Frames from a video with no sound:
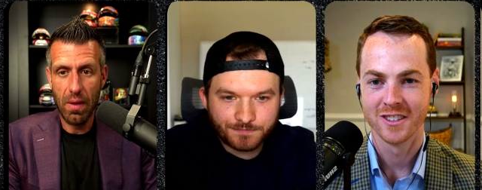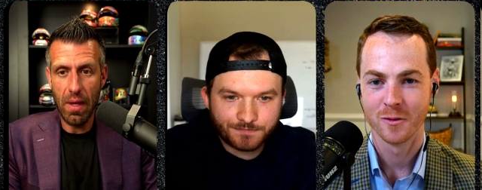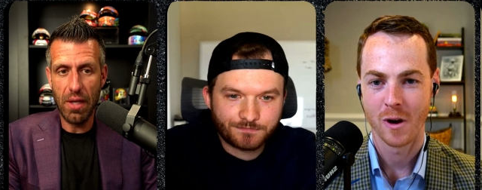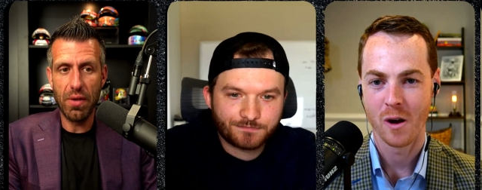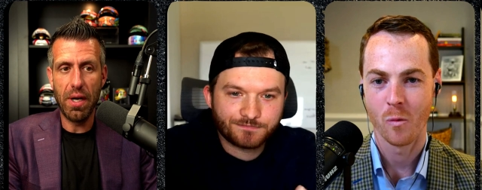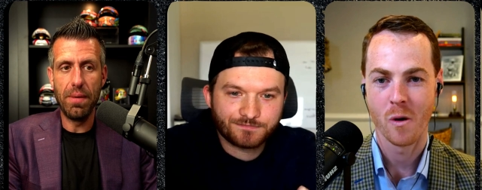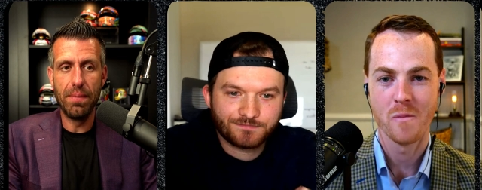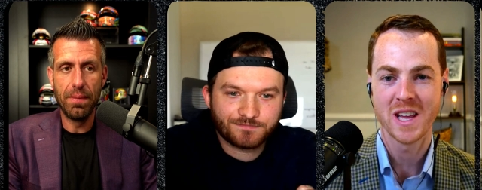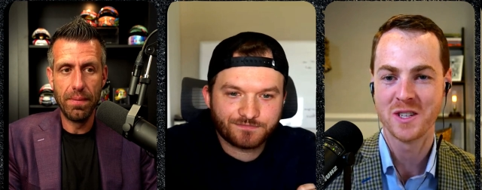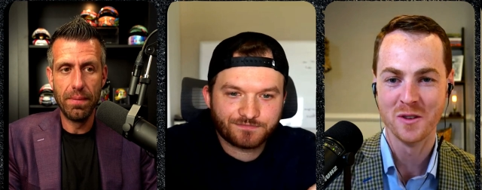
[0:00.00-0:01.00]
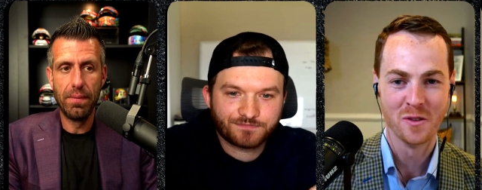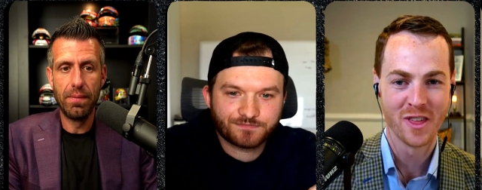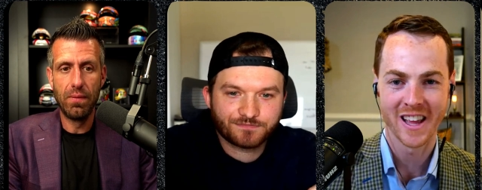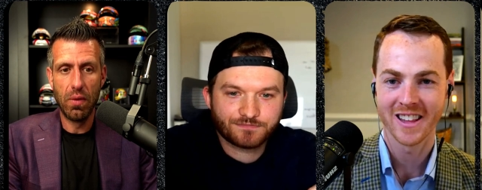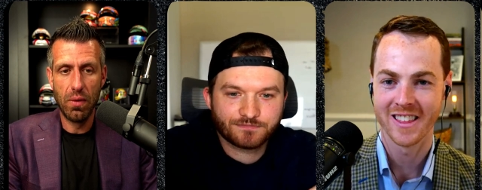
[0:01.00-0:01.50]
Speaker 1: That's right. What makes you
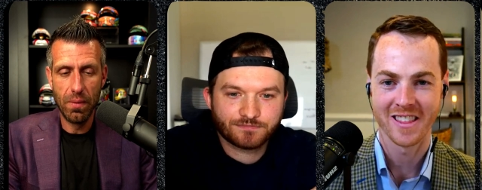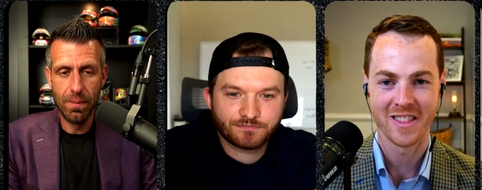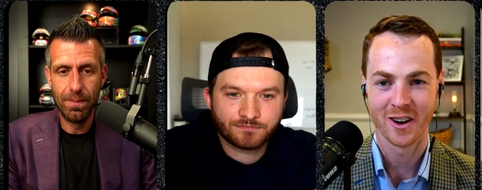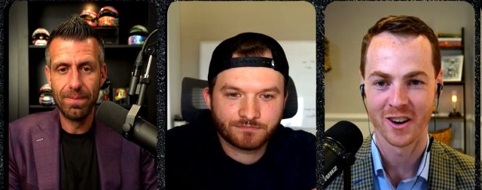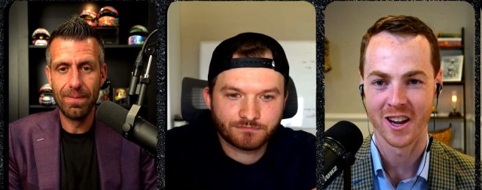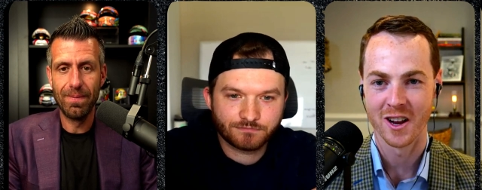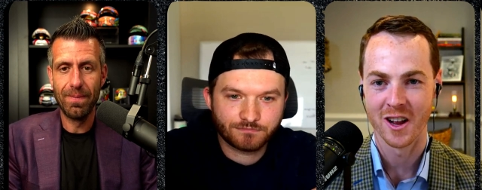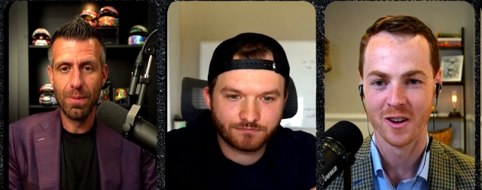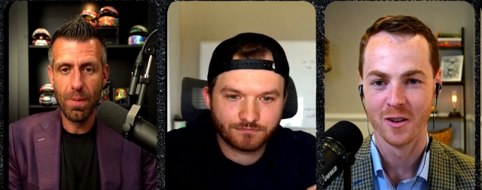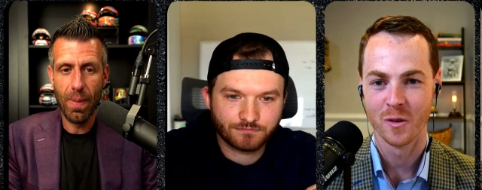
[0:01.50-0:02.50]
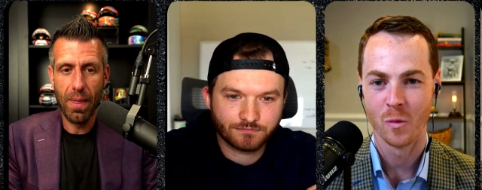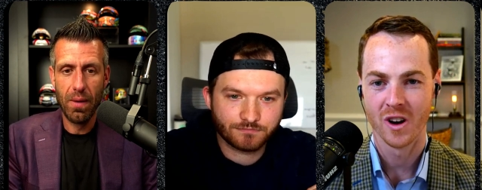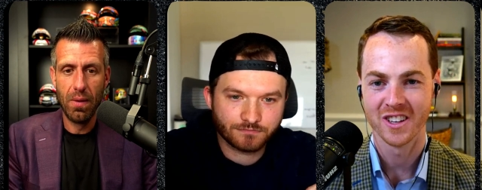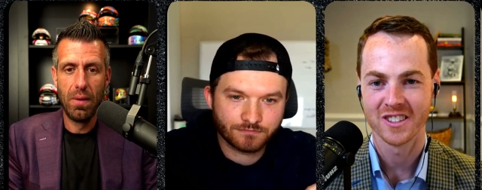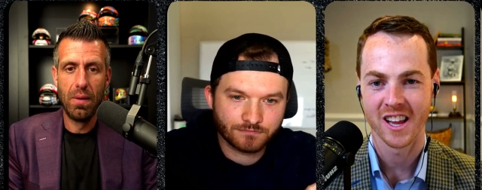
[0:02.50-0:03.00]
think that they're going to
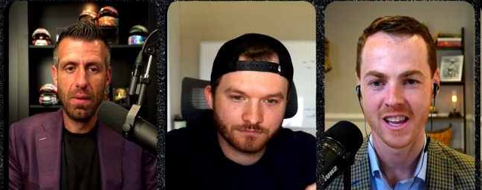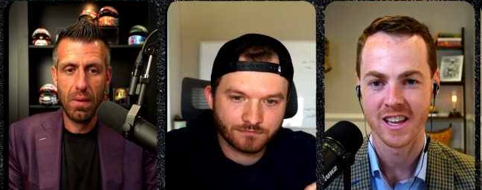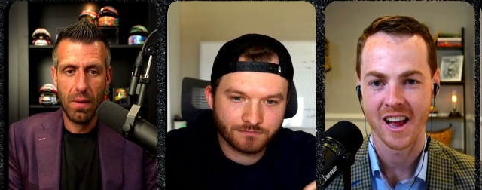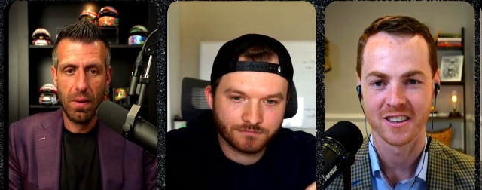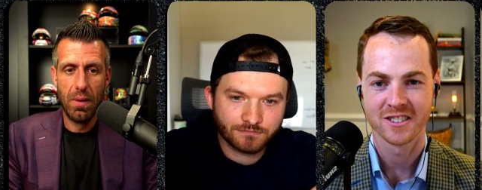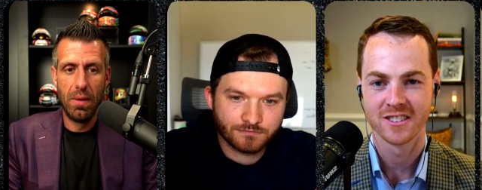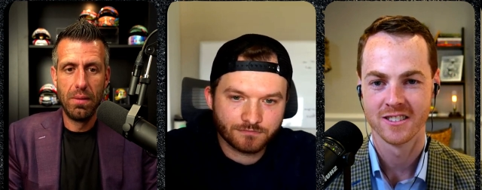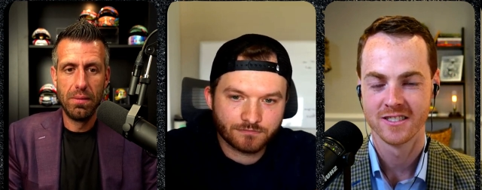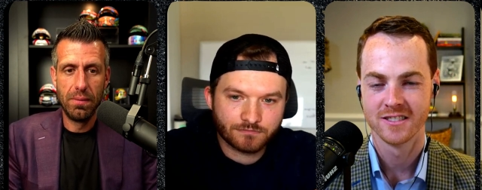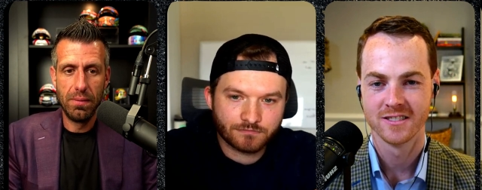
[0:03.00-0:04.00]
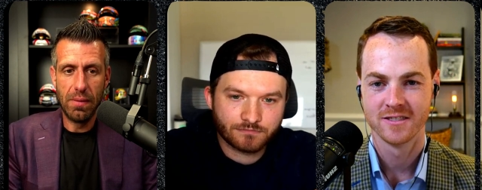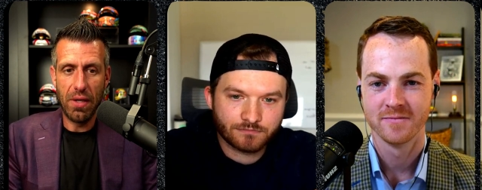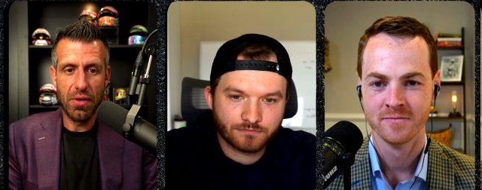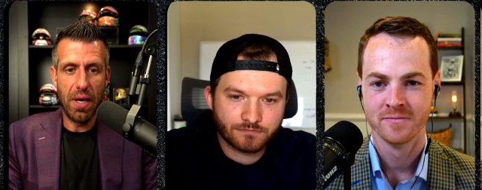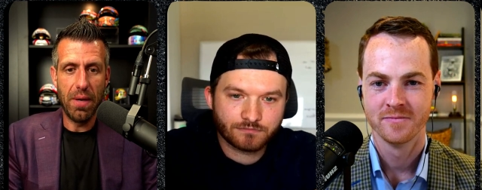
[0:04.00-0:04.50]
want to say
Speaker 2: yes?
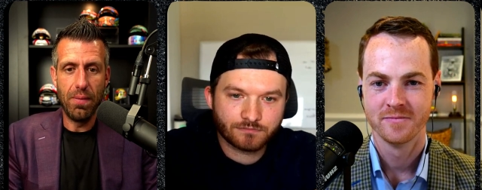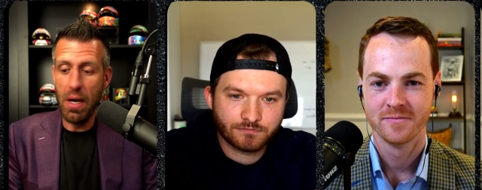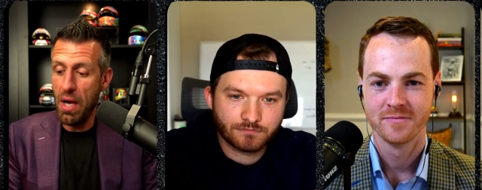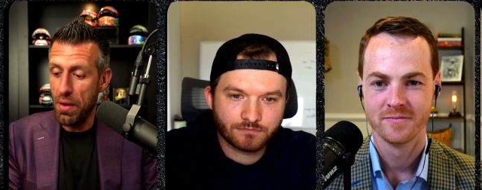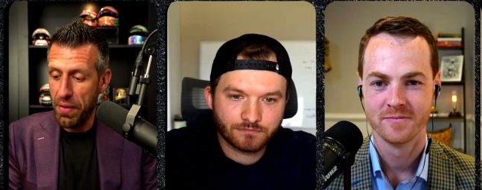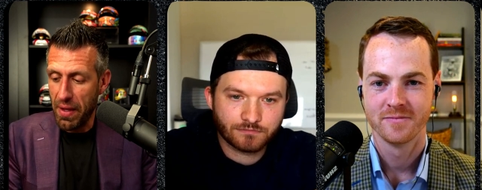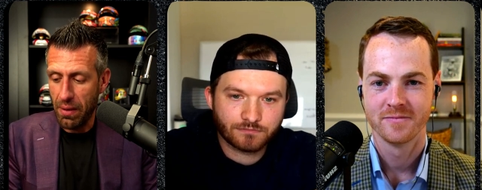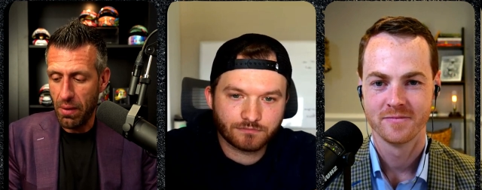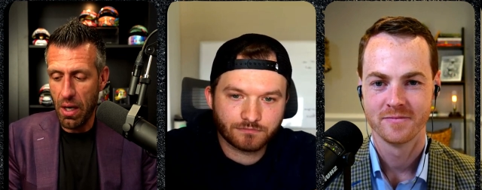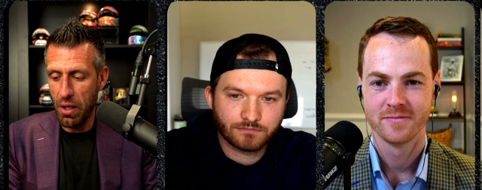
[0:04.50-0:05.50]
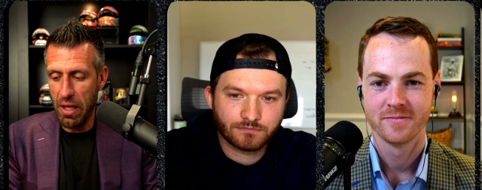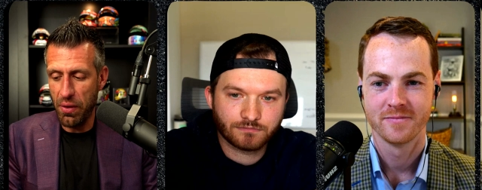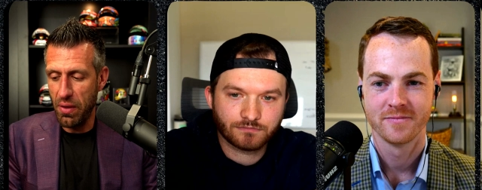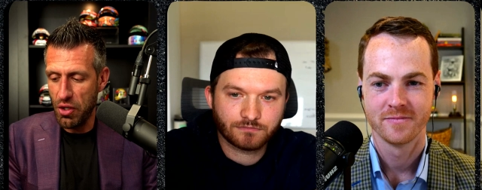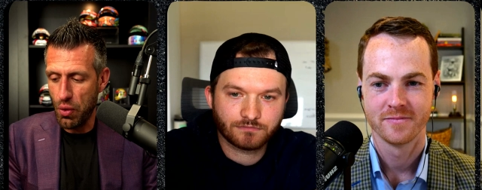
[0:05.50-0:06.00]
That's right. Another thing, and I'll get
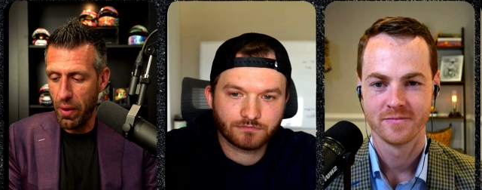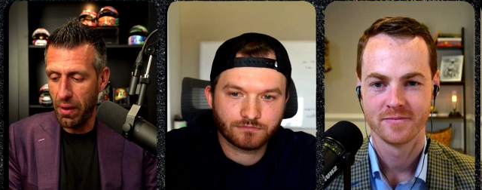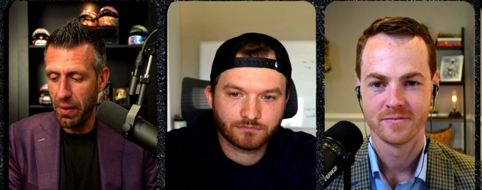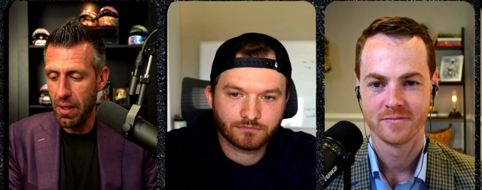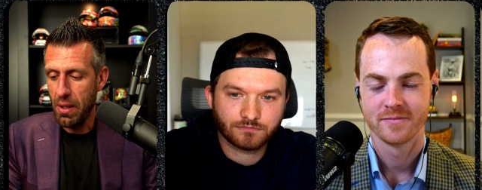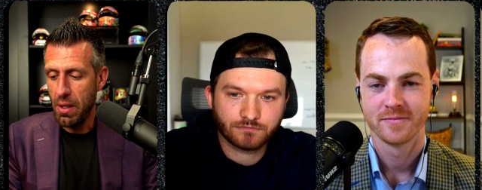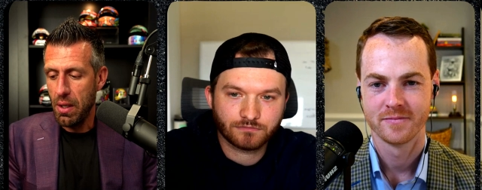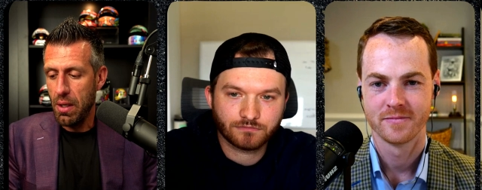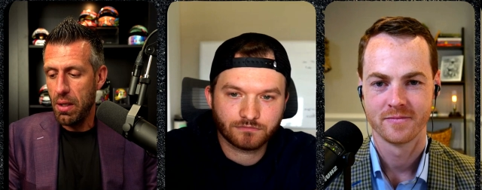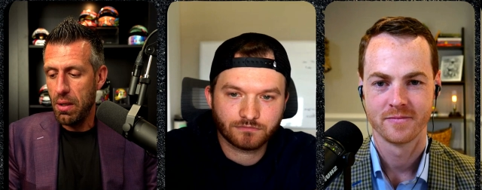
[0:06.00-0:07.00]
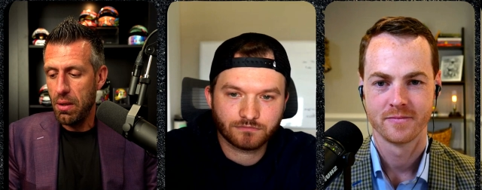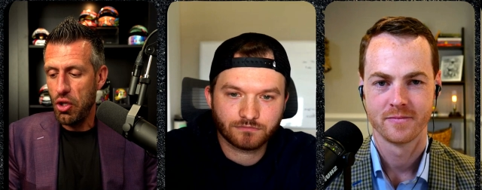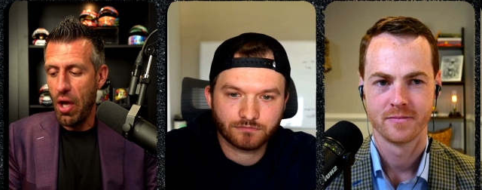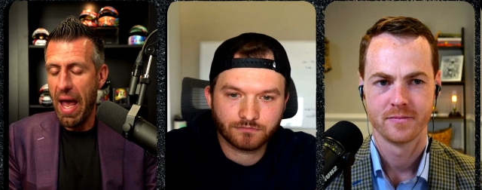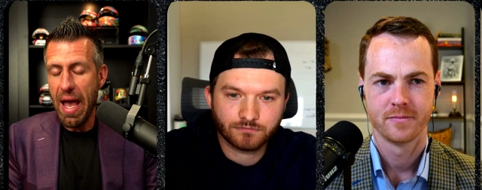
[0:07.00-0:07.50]
through these quickly.
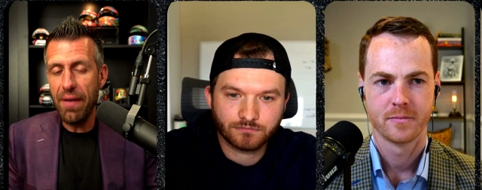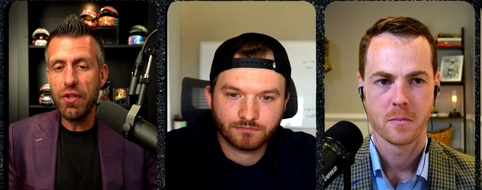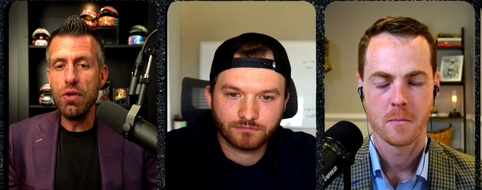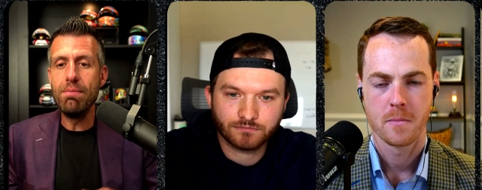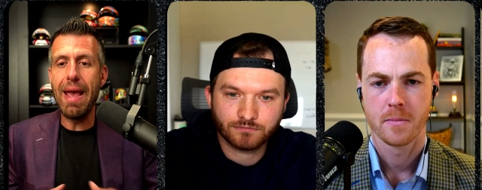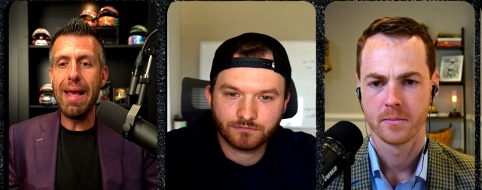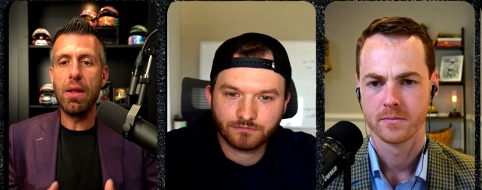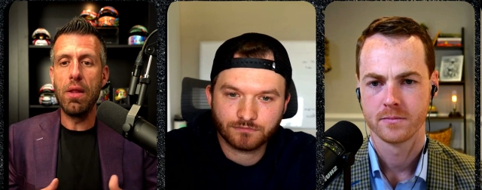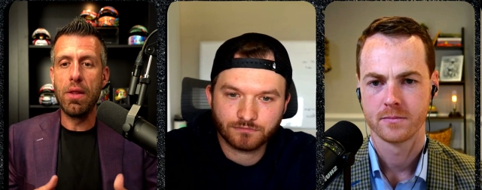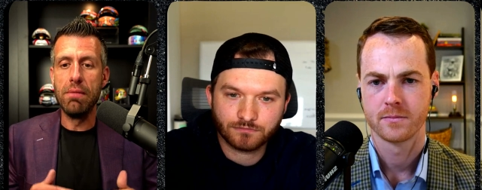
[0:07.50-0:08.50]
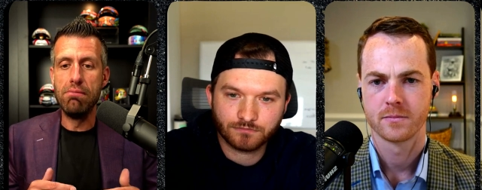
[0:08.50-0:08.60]
You have to make the